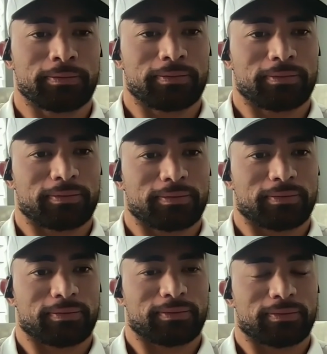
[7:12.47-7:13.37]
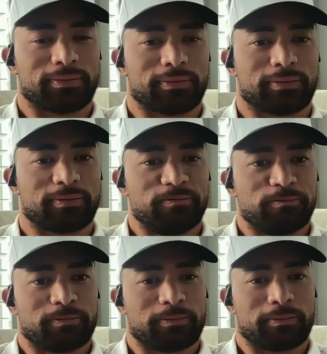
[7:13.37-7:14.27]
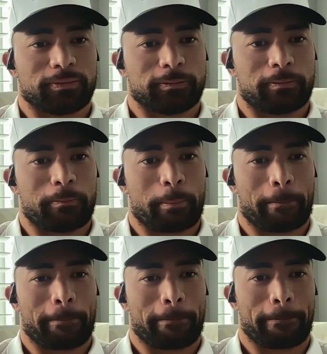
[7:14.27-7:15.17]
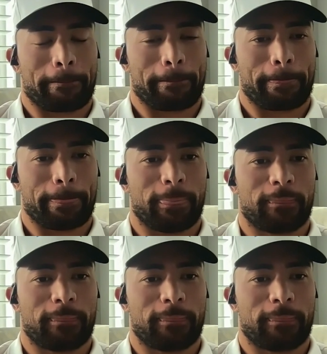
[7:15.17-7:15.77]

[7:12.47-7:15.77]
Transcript: No words are spoken by the person on screen.